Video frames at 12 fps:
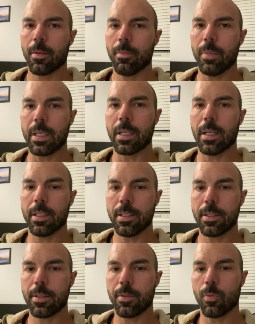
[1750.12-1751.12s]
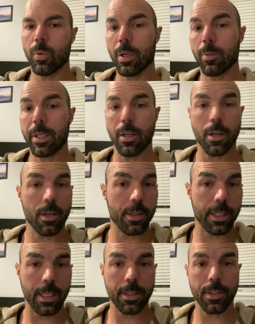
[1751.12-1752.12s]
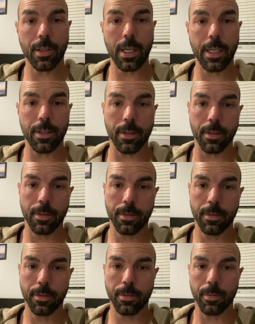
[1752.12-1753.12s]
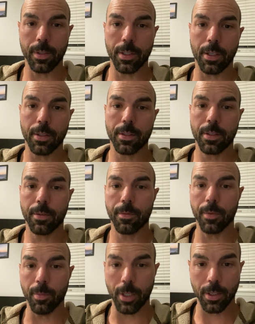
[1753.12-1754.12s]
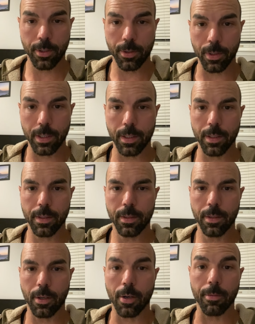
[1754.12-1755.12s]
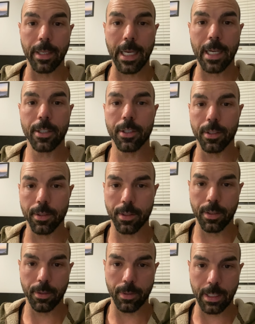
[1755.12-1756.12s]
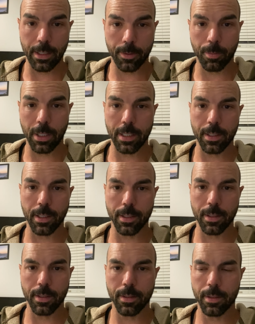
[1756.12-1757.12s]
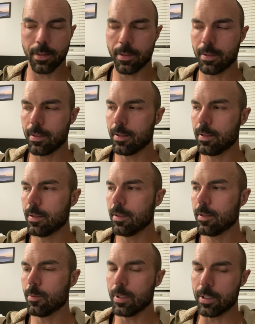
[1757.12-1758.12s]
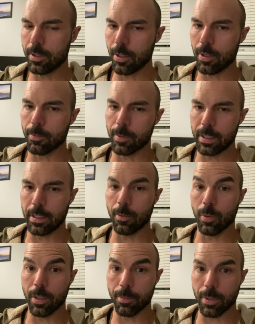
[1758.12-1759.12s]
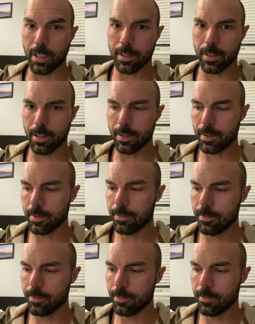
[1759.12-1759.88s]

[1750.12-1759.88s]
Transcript: Because where we are on that slider, results from our choices or reactions to his processes, which is all really one process.